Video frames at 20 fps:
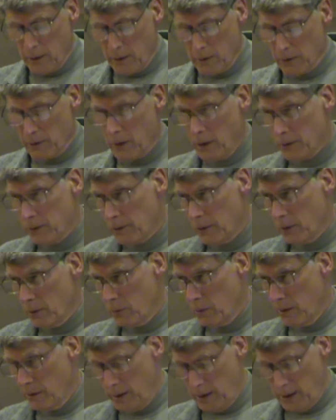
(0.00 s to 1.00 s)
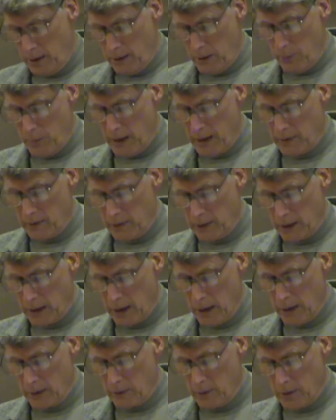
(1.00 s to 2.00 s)
There's also within it a basic
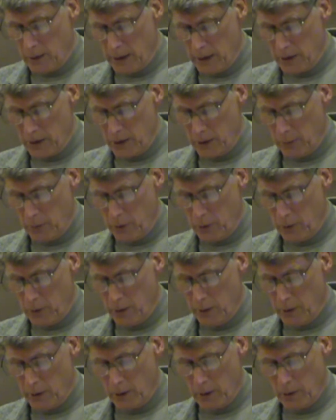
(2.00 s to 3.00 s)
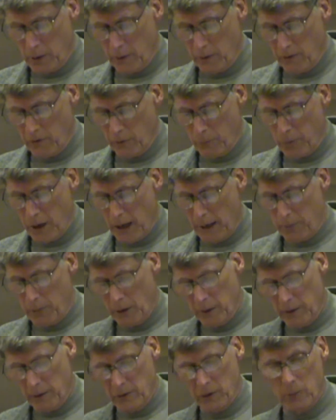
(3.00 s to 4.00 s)
contradiction between the currents of
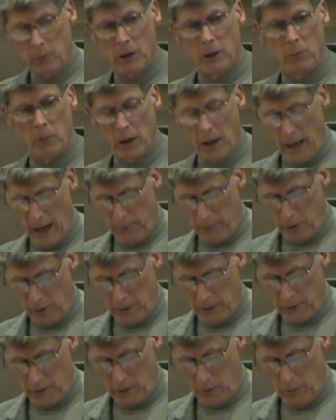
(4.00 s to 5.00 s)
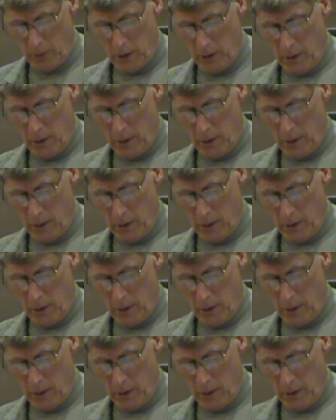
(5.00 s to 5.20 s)
populism and monopolism